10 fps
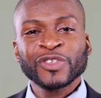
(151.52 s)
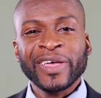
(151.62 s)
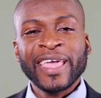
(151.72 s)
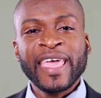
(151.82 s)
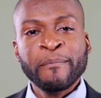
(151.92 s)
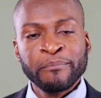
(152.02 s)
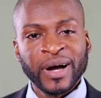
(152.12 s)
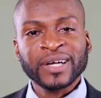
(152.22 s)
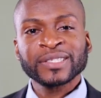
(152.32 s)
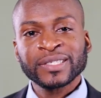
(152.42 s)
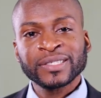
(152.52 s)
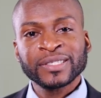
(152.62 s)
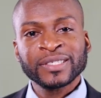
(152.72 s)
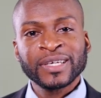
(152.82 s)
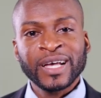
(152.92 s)
to impact
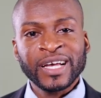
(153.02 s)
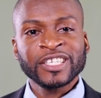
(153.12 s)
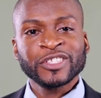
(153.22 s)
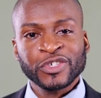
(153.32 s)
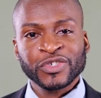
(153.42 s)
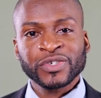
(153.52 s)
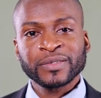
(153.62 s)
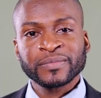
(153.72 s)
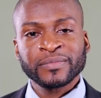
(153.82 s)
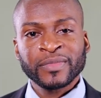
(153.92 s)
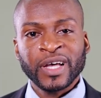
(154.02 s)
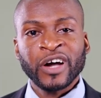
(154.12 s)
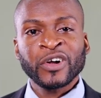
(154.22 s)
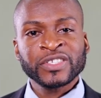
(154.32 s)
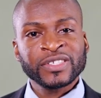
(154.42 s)
an industry. I
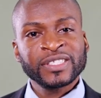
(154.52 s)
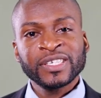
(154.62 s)
also